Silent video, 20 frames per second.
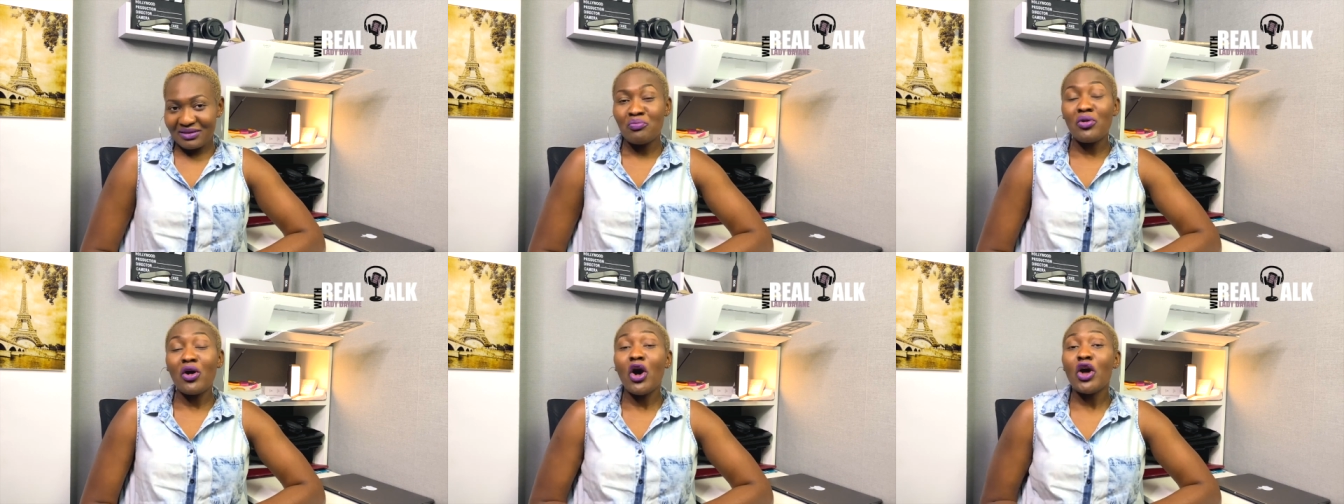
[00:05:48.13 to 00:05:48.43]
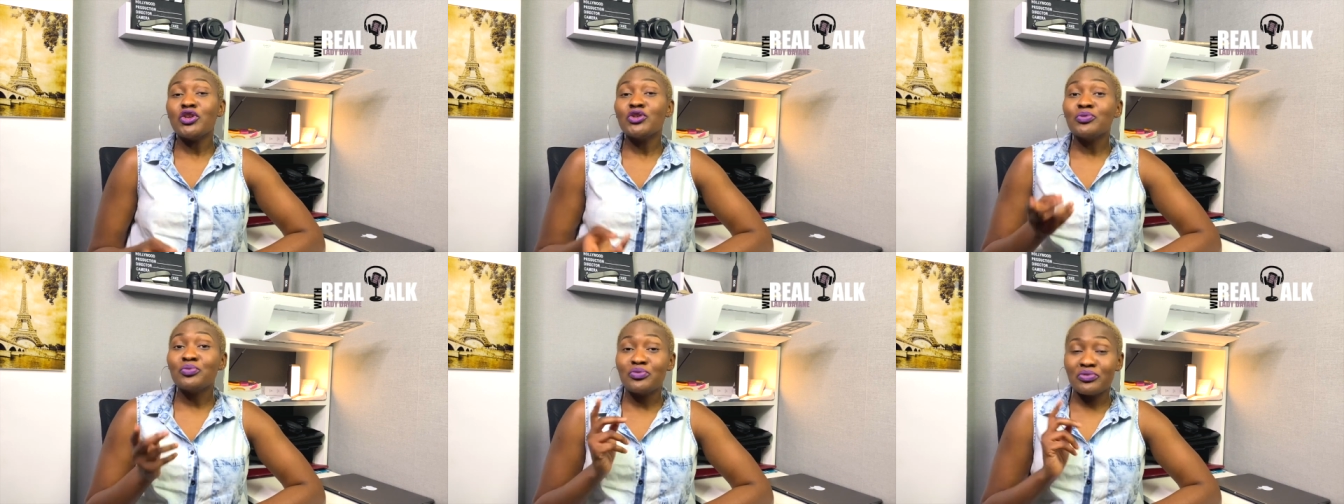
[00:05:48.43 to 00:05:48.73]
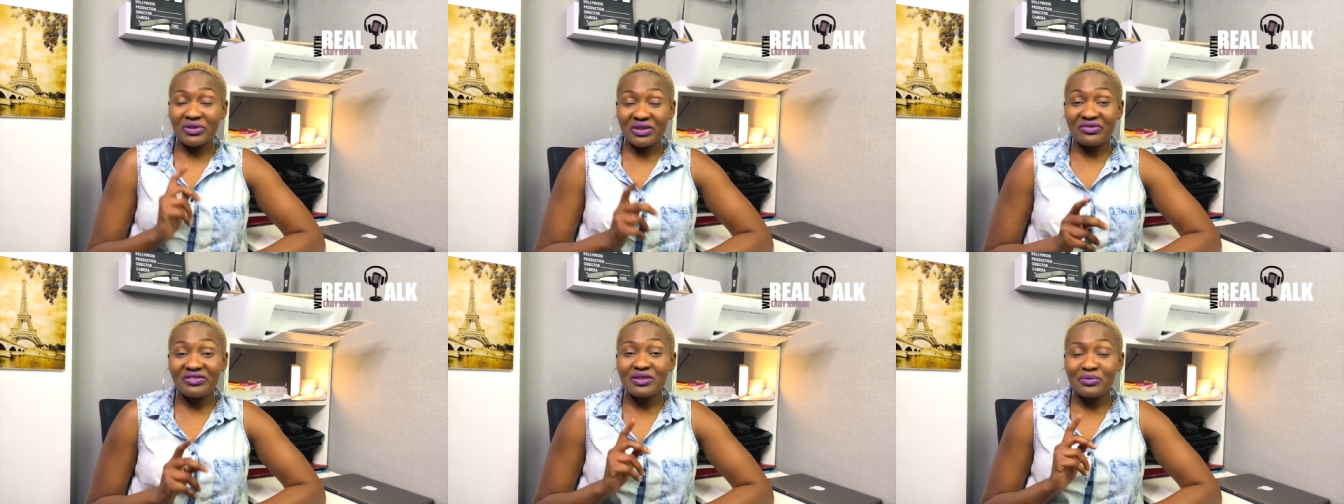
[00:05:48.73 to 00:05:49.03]
but are you
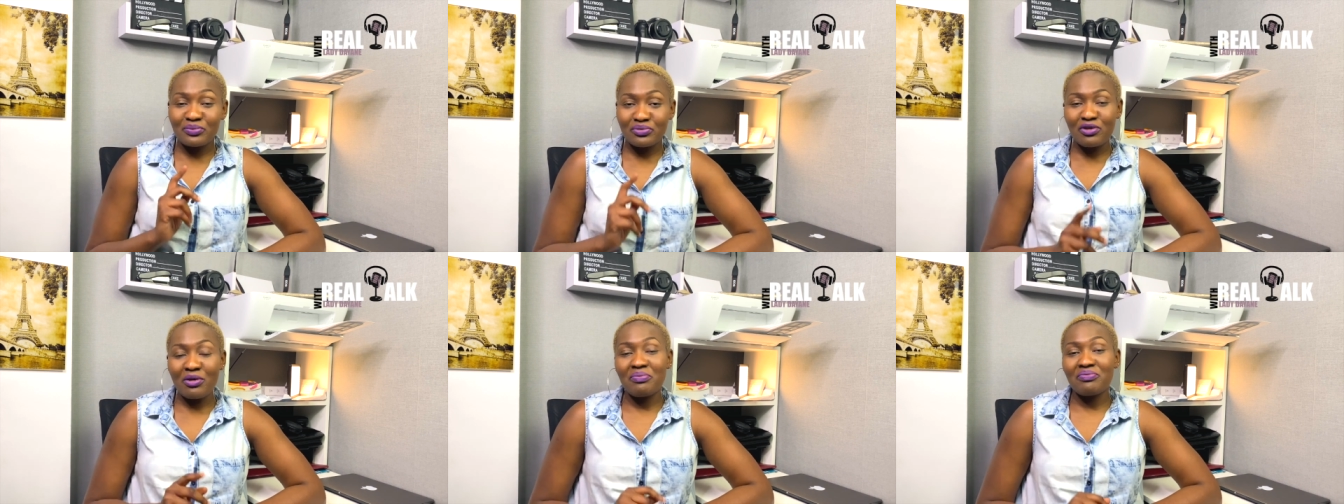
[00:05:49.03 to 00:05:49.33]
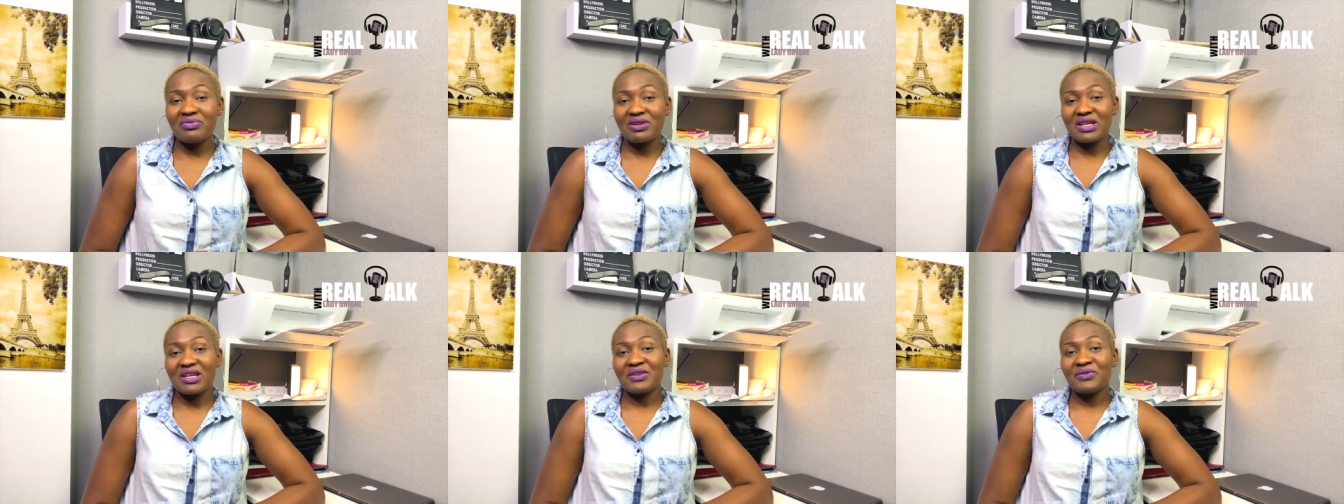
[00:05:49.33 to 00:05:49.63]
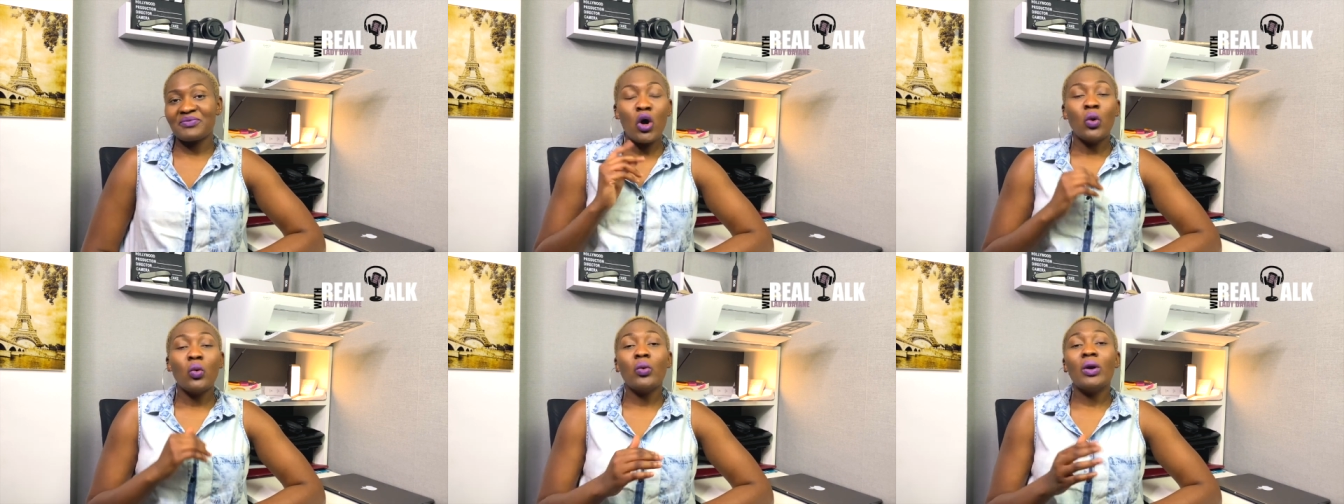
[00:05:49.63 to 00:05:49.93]
breathing properly?
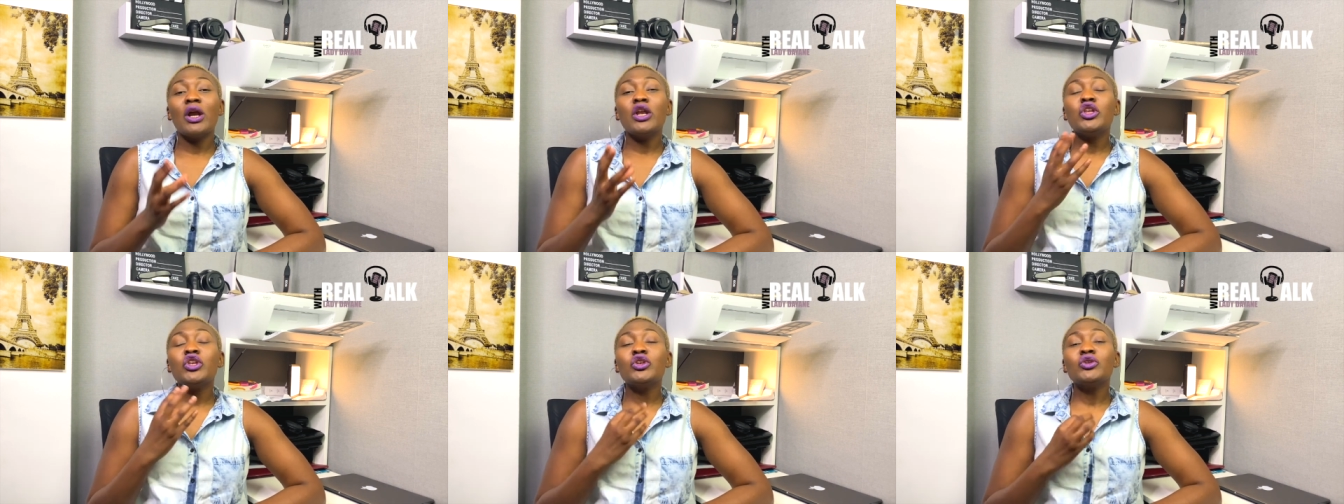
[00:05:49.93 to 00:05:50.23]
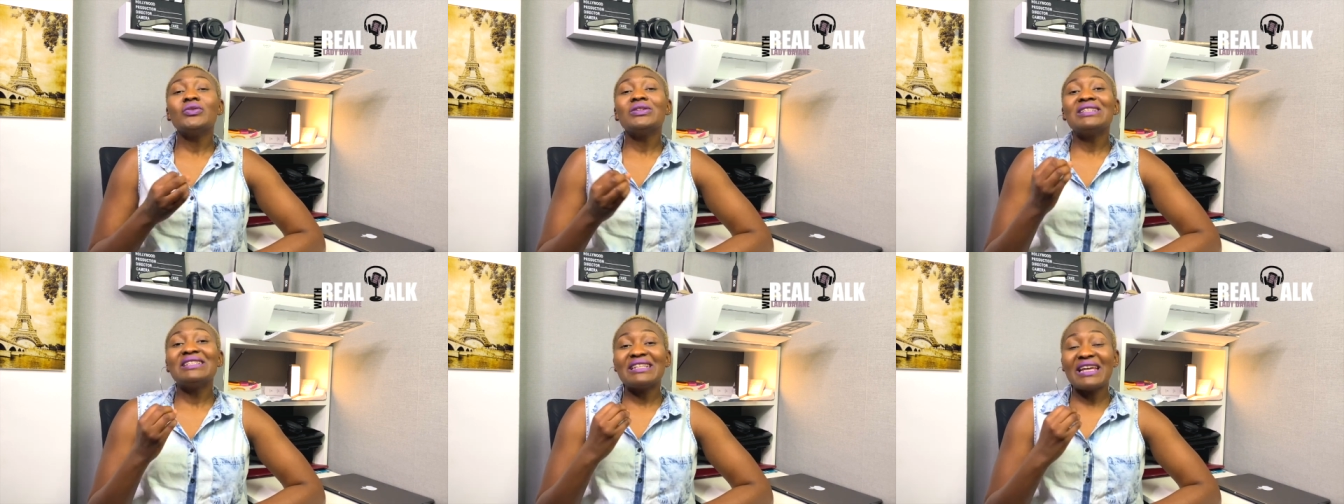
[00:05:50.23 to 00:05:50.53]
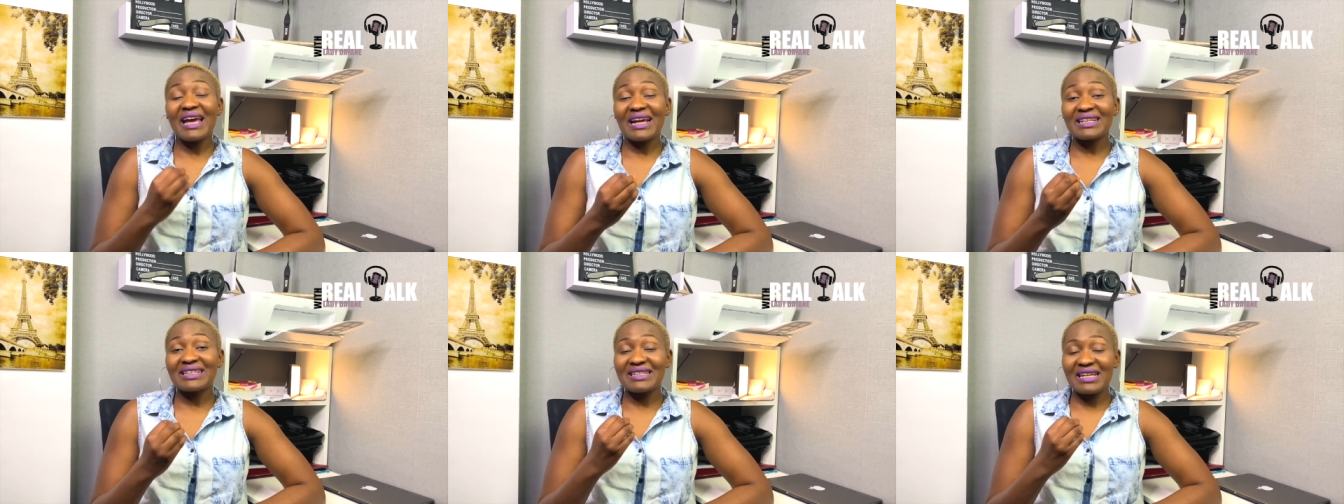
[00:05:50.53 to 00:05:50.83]
When you
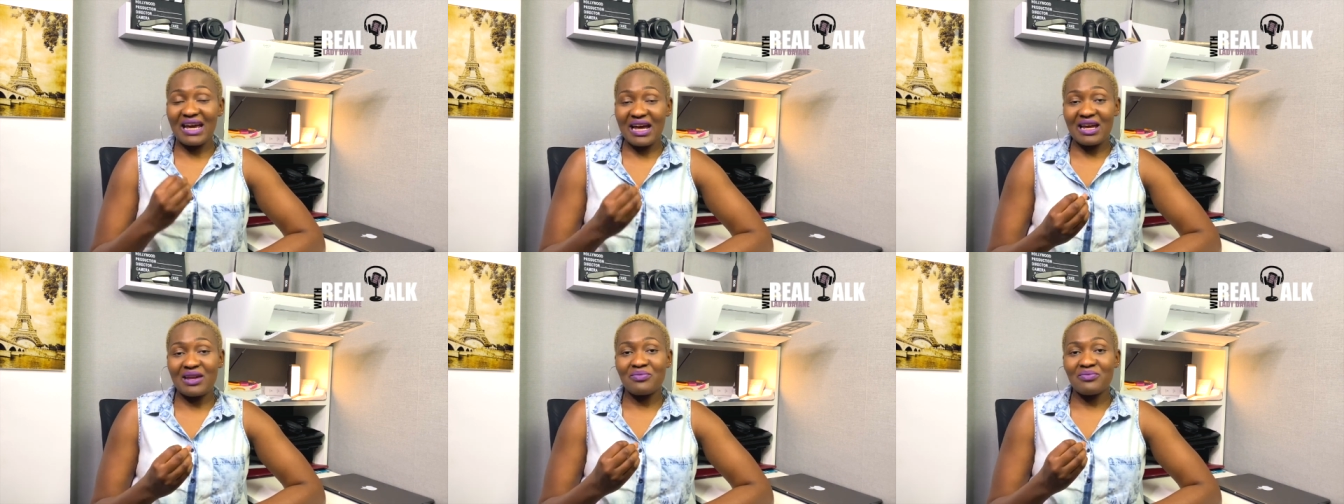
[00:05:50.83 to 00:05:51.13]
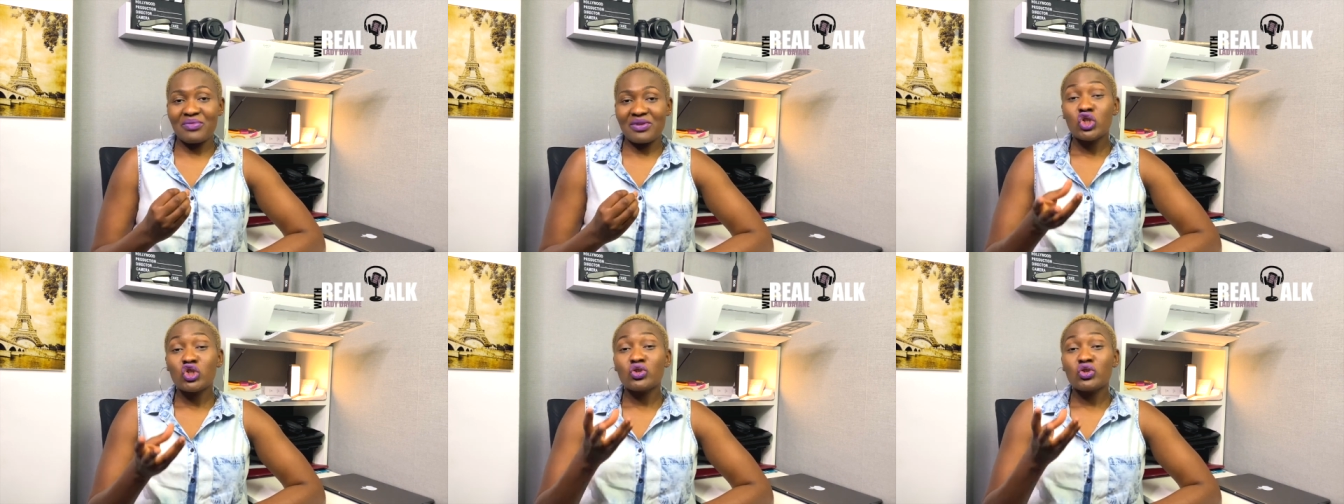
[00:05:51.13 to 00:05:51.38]
take time